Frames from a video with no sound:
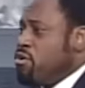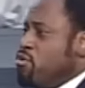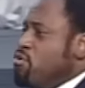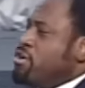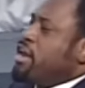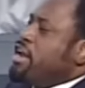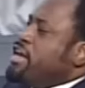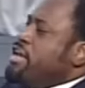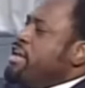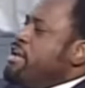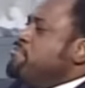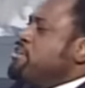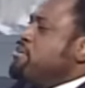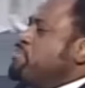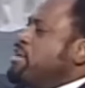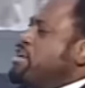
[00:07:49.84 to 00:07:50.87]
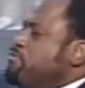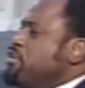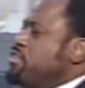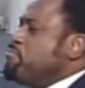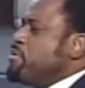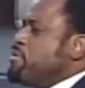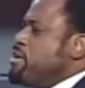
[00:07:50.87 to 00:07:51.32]
who claim to be
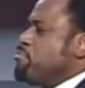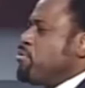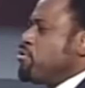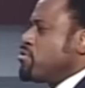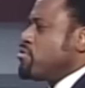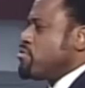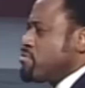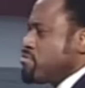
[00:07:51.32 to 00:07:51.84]
for the people.